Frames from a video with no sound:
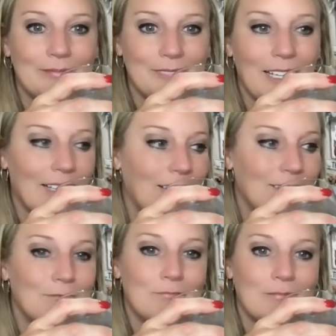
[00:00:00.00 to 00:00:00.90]

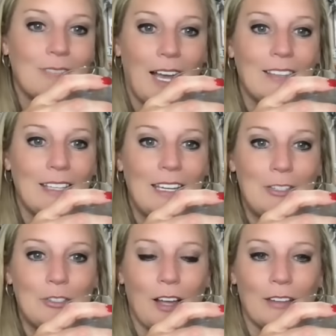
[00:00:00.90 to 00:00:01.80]
I think he
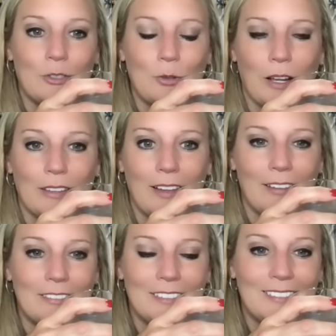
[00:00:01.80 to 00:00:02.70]
just got in the truck and
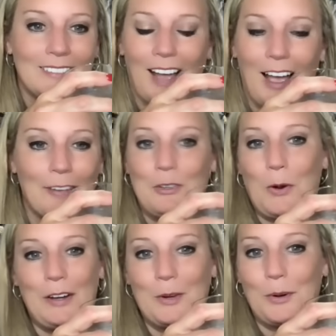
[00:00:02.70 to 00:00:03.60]
left. I have no
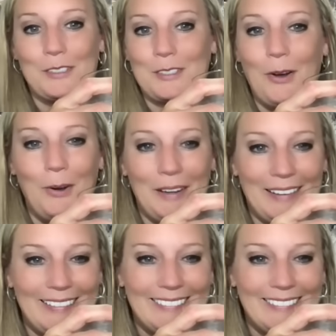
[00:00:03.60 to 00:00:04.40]
idea where he's going.